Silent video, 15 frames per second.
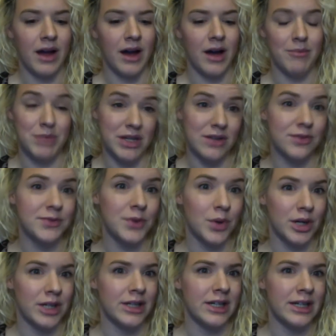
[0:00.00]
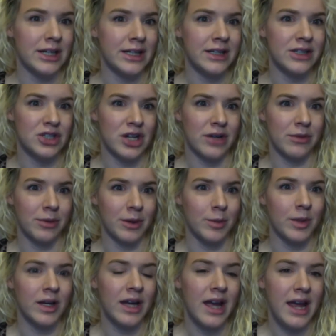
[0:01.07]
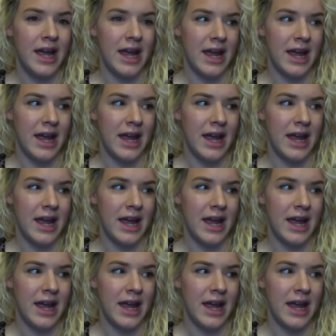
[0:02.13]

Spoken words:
being foreign in the Czech Republic,